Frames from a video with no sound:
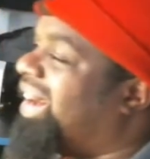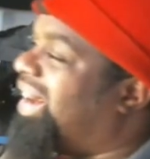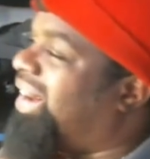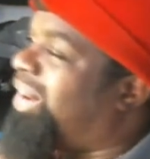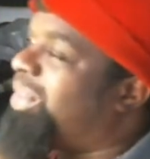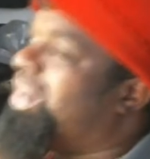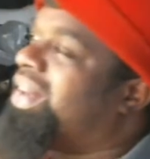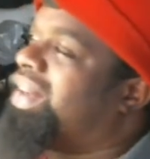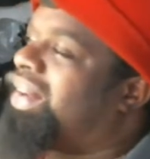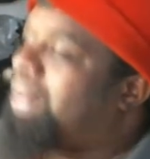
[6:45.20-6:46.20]
Oh. We
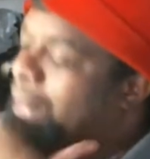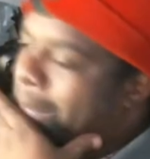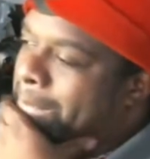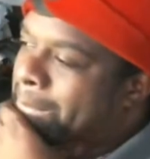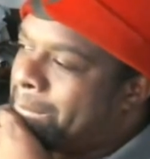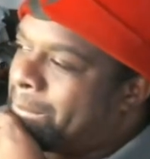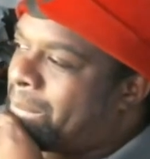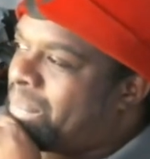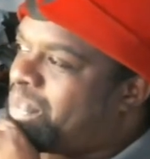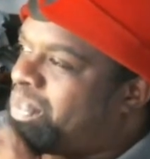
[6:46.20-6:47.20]
all like
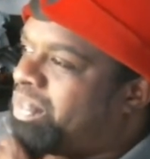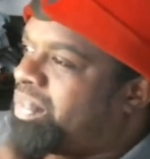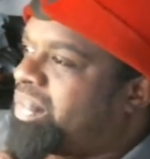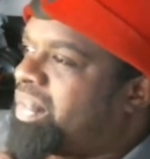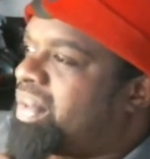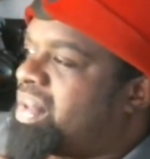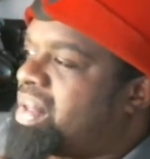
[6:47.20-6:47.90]
country music.